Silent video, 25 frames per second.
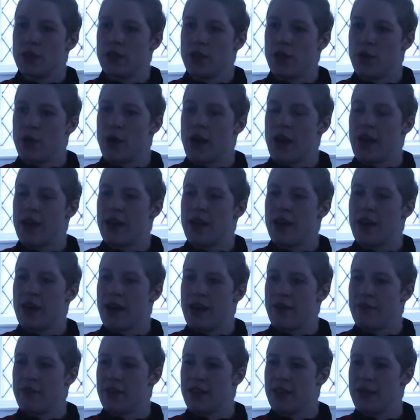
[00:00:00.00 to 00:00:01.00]
You know, and
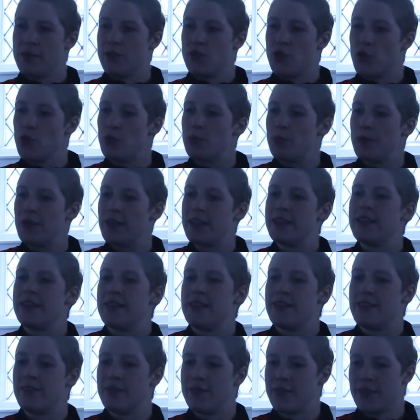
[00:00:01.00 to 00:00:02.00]
I really do
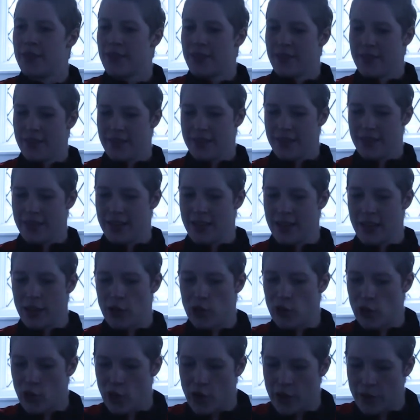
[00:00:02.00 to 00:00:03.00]
believe that
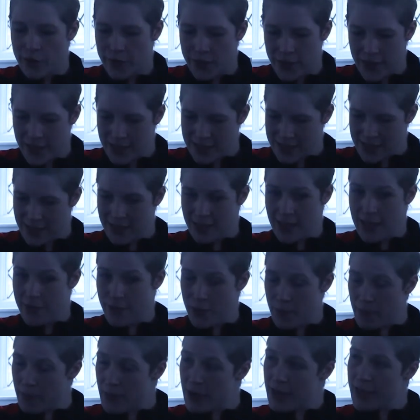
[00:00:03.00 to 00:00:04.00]
a lot of things in
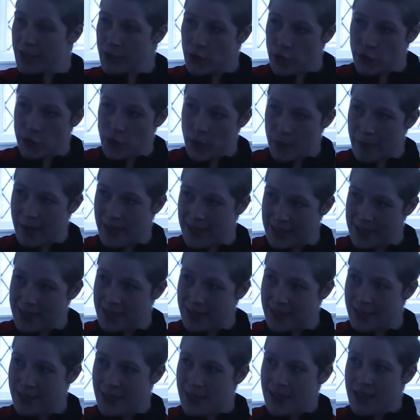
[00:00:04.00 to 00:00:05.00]
life are mind over
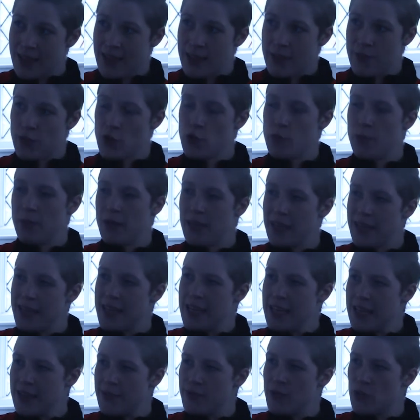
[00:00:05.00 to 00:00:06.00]
matter. If you
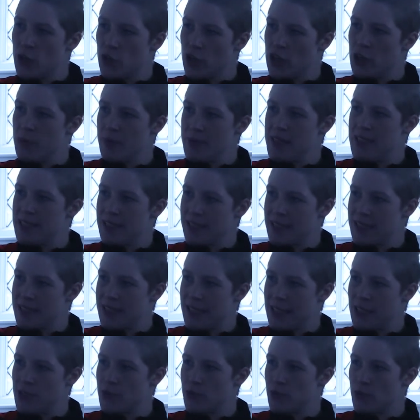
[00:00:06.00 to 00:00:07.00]
believe you're going to be
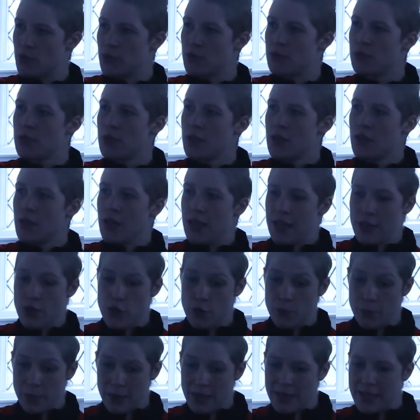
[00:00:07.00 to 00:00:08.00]
successful
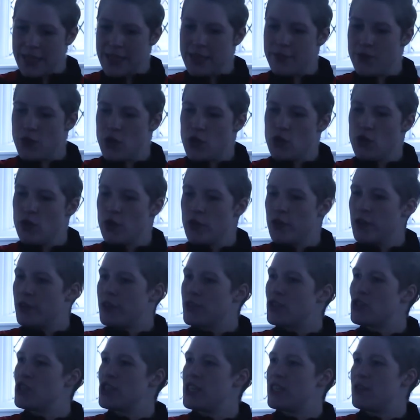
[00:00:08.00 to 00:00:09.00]
and you believe that you're going
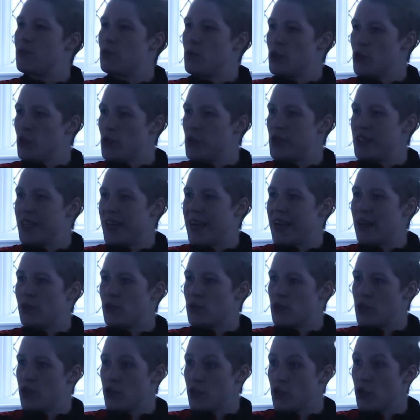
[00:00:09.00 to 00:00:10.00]
to achieve what you set
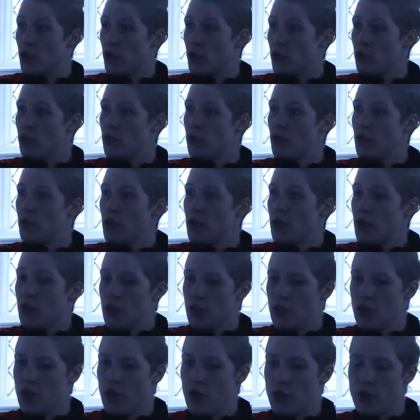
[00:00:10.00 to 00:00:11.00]
out to do,
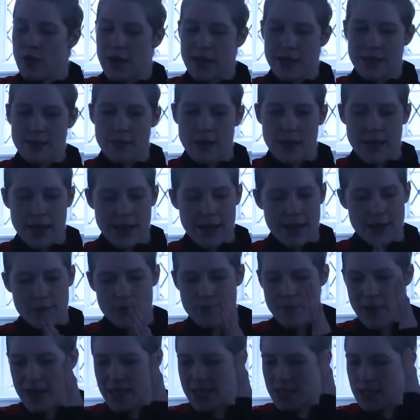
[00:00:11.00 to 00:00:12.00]
you know,
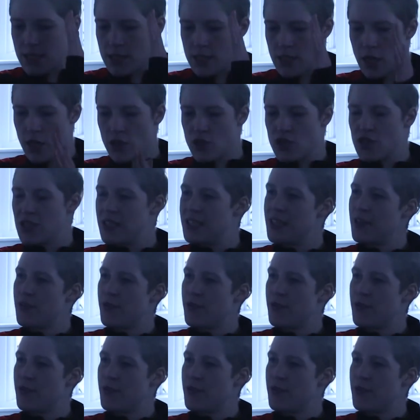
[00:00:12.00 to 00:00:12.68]
it makes such a